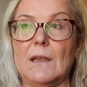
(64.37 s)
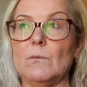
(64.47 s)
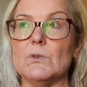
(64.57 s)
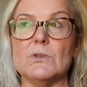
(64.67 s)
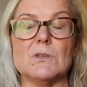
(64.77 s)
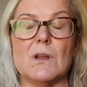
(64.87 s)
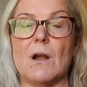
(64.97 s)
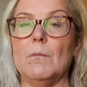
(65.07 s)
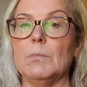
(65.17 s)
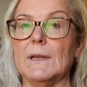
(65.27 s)
it was just a
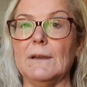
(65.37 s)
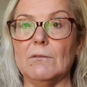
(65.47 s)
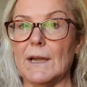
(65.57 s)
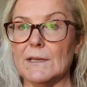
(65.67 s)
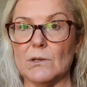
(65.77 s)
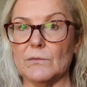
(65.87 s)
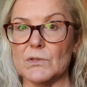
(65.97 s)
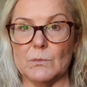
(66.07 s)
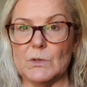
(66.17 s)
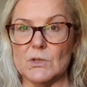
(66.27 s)
complete write-off
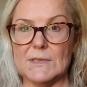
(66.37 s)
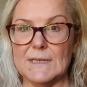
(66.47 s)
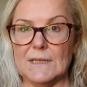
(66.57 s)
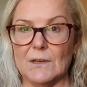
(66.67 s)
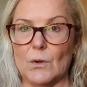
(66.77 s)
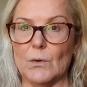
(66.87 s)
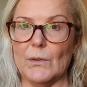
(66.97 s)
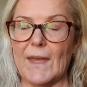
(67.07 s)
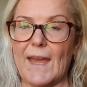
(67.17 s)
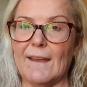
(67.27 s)
so we just didn't go
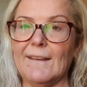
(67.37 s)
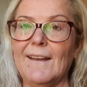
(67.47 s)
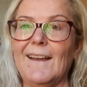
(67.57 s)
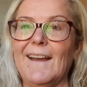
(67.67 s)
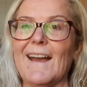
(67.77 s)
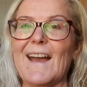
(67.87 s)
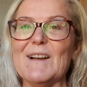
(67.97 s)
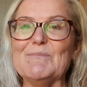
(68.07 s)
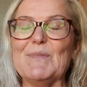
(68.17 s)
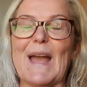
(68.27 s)
there
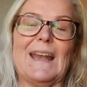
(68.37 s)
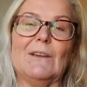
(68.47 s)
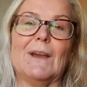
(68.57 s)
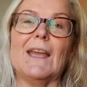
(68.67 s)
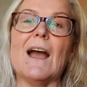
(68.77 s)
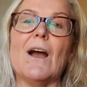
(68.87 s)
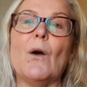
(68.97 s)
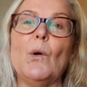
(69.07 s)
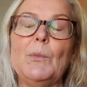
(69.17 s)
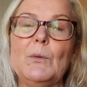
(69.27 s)
um, but anyway i
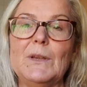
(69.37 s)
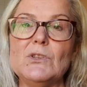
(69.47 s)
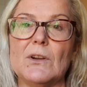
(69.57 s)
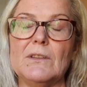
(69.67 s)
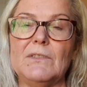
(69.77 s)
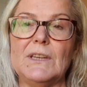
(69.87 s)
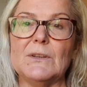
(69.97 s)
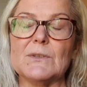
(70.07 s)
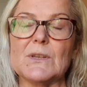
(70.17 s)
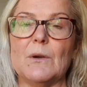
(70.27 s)
hope you enjoy the
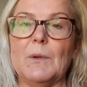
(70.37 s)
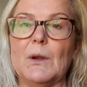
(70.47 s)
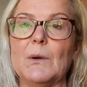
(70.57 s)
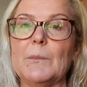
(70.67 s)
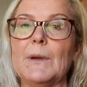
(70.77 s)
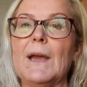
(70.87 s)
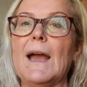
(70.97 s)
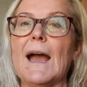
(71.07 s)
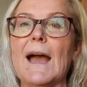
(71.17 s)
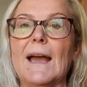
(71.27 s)
videos coming up
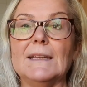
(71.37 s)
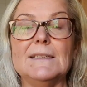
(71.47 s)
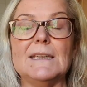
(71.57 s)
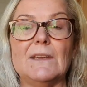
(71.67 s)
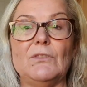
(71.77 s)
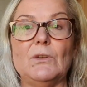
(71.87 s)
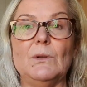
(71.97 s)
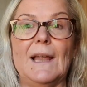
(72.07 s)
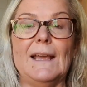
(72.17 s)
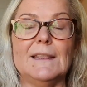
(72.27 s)
and if you
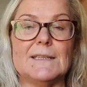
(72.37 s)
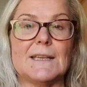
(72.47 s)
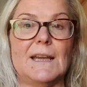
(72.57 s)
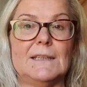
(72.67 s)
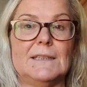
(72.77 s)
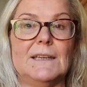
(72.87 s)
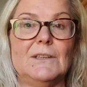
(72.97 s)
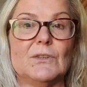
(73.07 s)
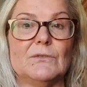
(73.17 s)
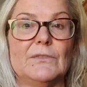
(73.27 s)
like this kind of
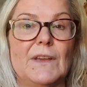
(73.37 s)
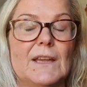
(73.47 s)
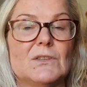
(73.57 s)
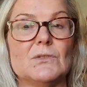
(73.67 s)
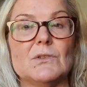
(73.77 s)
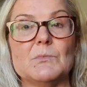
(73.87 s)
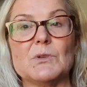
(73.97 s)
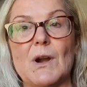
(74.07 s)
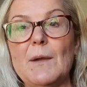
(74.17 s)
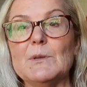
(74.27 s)
thing don't forget to
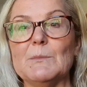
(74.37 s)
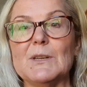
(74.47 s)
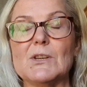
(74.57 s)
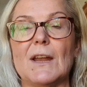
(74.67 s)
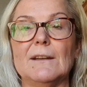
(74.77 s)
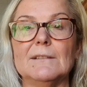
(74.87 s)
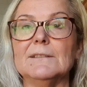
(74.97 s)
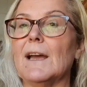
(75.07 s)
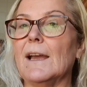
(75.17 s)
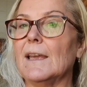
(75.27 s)
subscribe to my
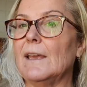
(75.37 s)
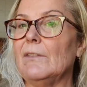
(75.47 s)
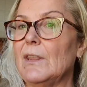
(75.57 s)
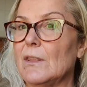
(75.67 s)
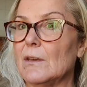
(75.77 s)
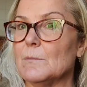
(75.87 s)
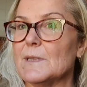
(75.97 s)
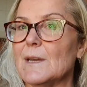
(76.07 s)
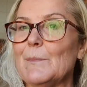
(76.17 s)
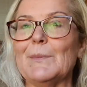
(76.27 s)
channel give it the
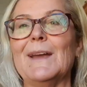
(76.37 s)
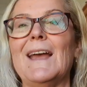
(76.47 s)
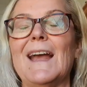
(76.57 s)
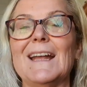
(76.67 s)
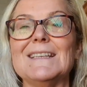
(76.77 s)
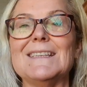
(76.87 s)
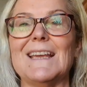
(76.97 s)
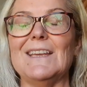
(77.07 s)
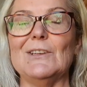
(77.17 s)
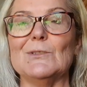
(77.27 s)
thumbs up and
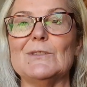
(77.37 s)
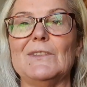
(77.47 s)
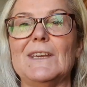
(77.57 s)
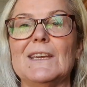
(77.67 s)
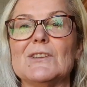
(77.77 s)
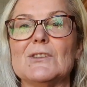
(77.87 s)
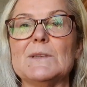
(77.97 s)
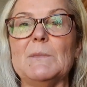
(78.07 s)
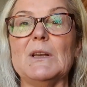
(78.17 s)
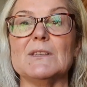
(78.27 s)
set your
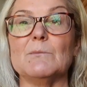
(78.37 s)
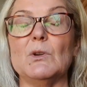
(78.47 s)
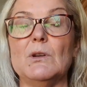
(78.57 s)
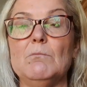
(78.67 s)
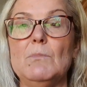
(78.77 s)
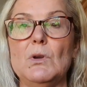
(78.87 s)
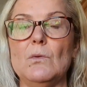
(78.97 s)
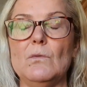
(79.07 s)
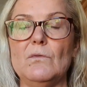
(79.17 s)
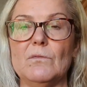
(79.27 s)
notifications because I'm going to
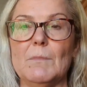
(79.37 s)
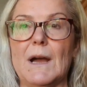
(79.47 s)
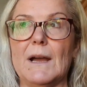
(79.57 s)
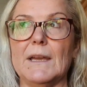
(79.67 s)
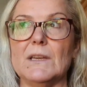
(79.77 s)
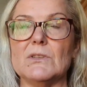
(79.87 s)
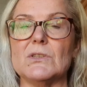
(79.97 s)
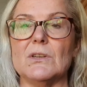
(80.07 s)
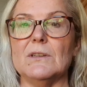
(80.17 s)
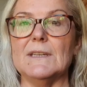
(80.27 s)
move my
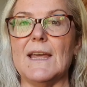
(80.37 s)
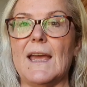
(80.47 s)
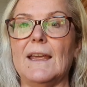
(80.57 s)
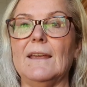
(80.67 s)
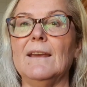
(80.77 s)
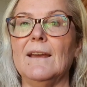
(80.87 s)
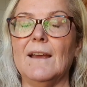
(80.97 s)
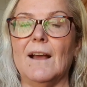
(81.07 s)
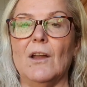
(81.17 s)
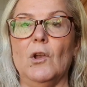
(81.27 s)
Sunday
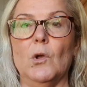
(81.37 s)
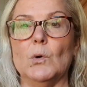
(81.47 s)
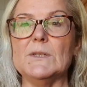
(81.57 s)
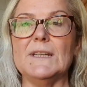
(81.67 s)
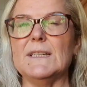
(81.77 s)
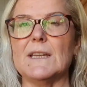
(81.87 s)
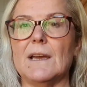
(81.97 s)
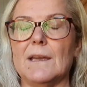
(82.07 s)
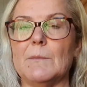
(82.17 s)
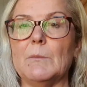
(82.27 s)
loading
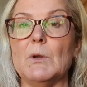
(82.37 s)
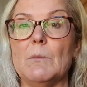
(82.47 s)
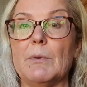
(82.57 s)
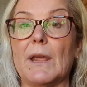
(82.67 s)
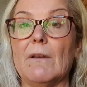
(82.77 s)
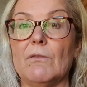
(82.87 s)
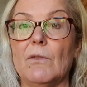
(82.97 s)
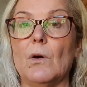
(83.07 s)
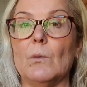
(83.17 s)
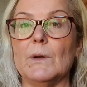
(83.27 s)
time. I'm going to bring it
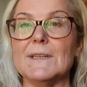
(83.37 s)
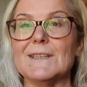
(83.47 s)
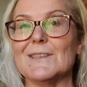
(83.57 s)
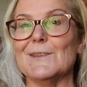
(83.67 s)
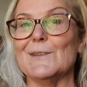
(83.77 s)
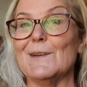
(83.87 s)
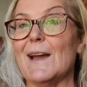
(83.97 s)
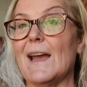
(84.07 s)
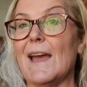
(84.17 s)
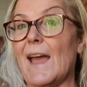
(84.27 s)
forward. So
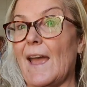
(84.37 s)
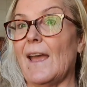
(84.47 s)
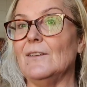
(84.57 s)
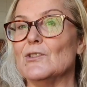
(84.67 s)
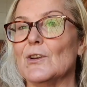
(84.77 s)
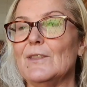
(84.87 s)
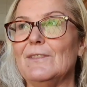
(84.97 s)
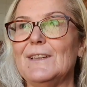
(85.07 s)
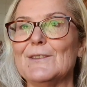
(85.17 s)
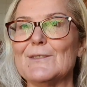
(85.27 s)
enjoy the
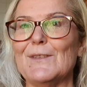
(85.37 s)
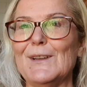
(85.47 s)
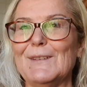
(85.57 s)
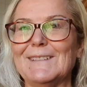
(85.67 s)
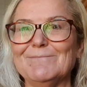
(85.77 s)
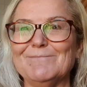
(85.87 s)
videos following.